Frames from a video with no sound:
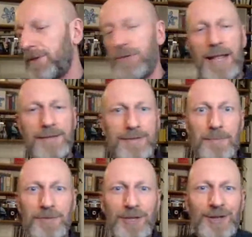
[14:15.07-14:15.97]
So that's
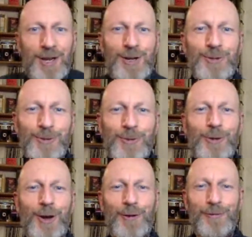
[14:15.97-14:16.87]
something to
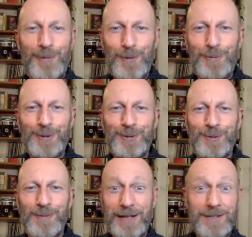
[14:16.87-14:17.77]
look forward
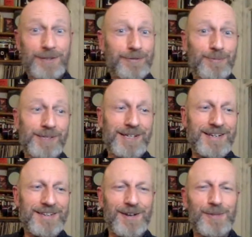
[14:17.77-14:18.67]
to. At least for me it
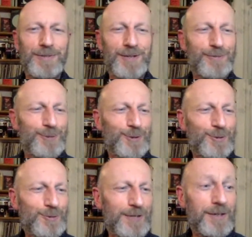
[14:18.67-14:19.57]
is. I hope it is for you
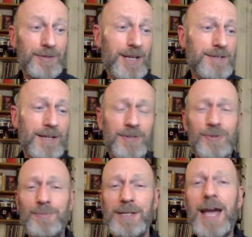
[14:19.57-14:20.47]
too. And if it is, then
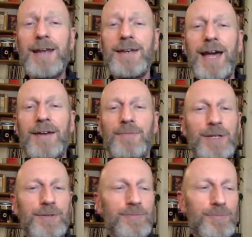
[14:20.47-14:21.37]
join me again. And
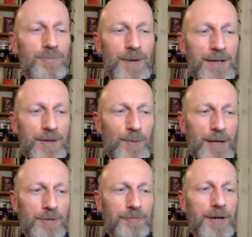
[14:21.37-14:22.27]
when and
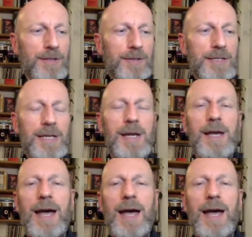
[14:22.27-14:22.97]
where you find this.